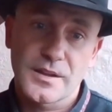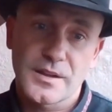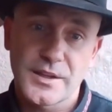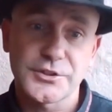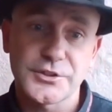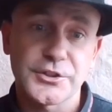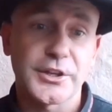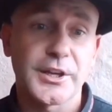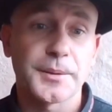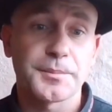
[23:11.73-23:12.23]

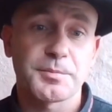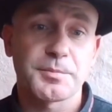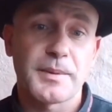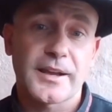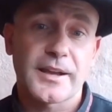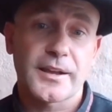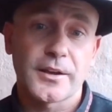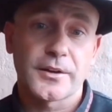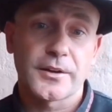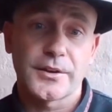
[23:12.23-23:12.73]
get your hips
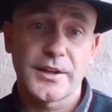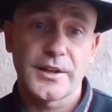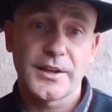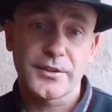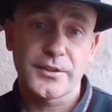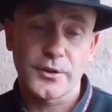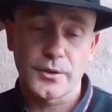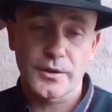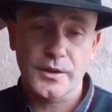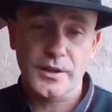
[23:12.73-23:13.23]
back
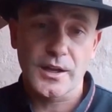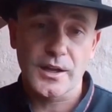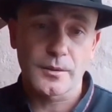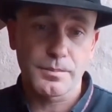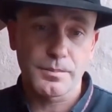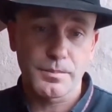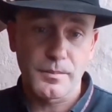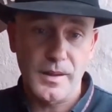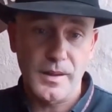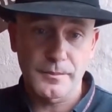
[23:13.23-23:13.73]
underneath you
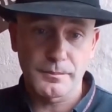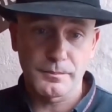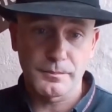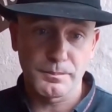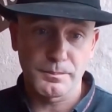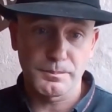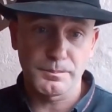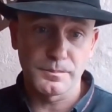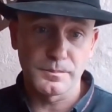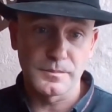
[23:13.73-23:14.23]

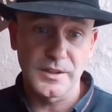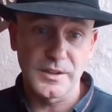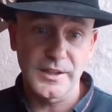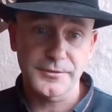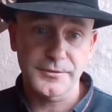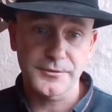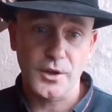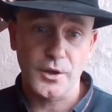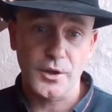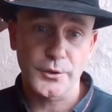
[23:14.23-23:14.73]
and
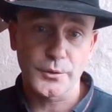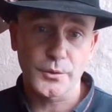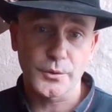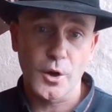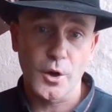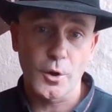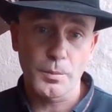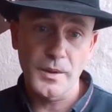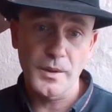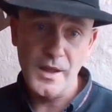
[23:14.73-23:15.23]
lift on your
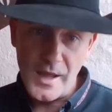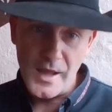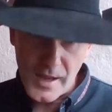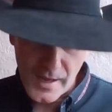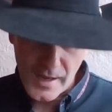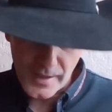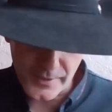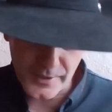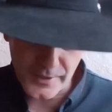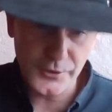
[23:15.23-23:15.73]
rope.
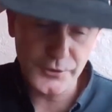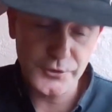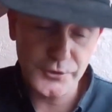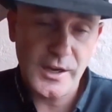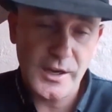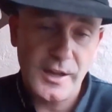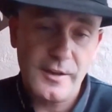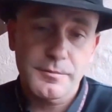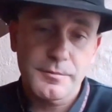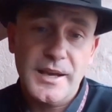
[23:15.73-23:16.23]
And then you
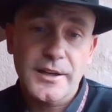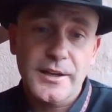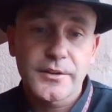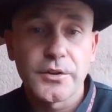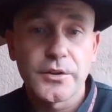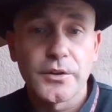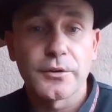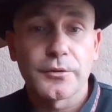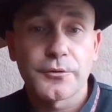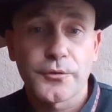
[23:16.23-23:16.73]
drive back
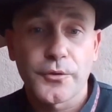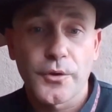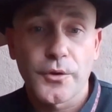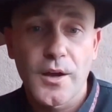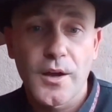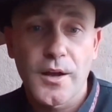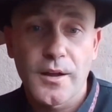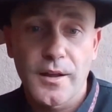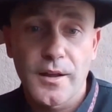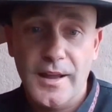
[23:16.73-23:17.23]
to the
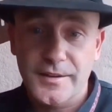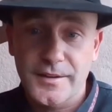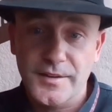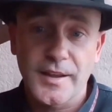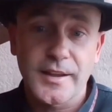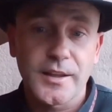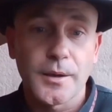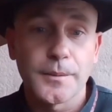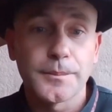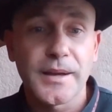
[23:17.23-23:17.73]
front as
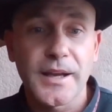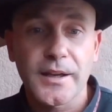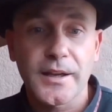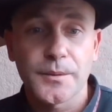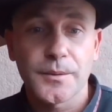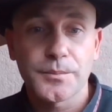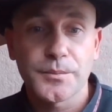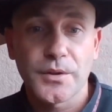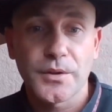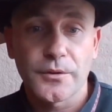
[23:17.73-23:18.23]
they come
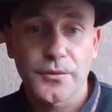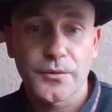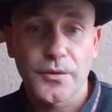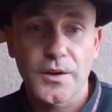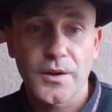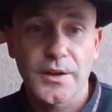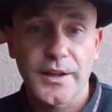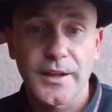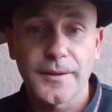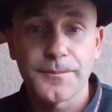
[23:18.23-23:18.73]
back up to the
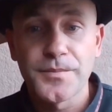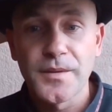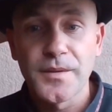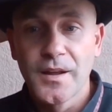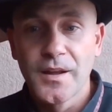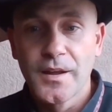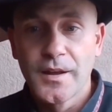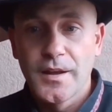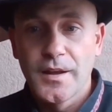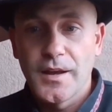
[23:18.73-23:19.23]
front again.
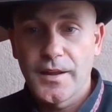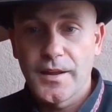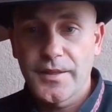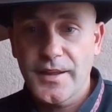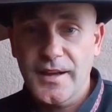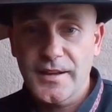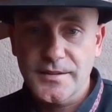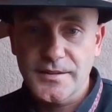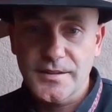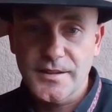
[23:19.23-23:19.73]

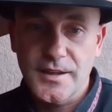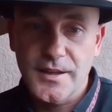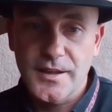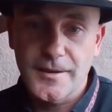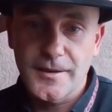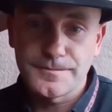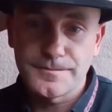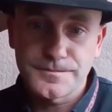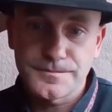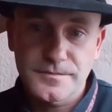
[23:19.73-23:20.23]
And that's
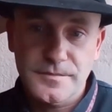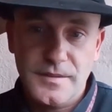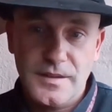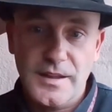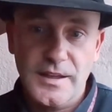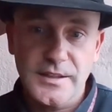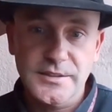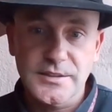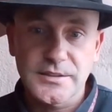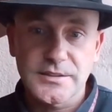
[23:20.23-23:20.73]

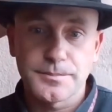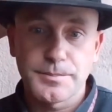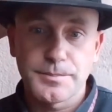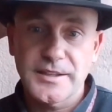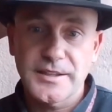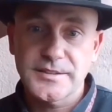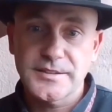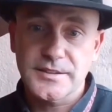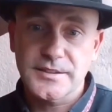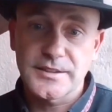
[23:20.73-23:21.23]
just
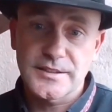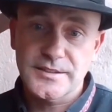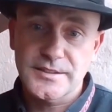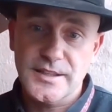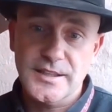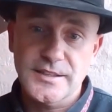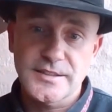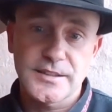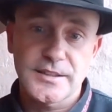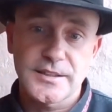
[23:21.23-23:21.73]
basic
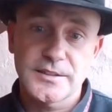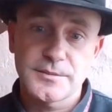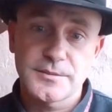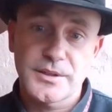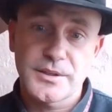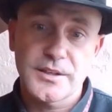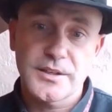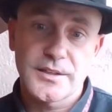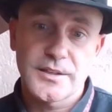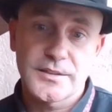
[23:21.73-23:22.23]
necessities,
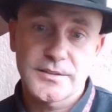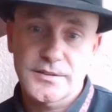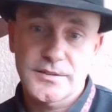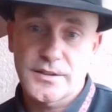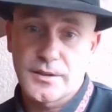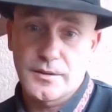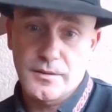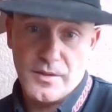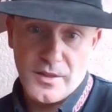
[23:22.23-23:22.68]
because